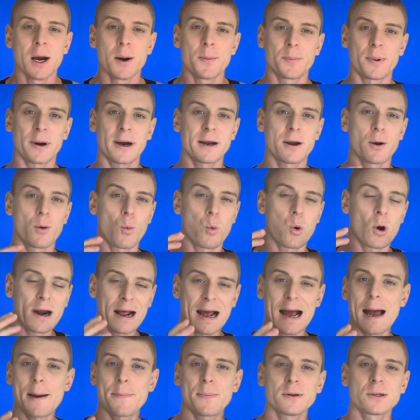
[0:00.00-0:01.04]
but what
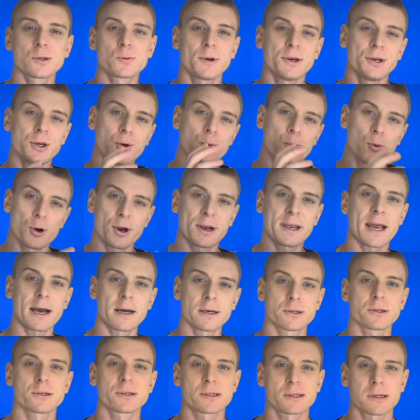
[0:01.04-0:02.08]
happens when you work out
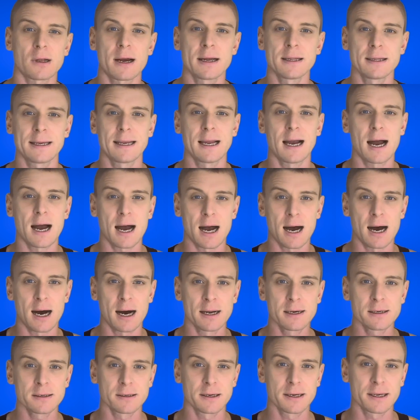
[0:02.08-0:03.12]
just slightly
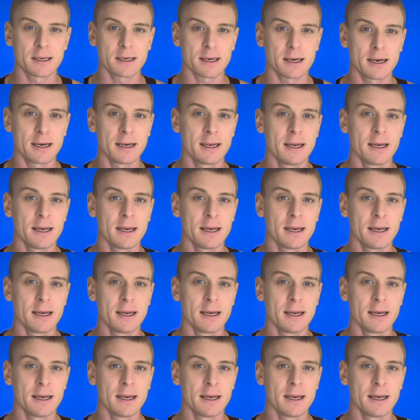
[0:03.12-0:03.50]
hard, okay,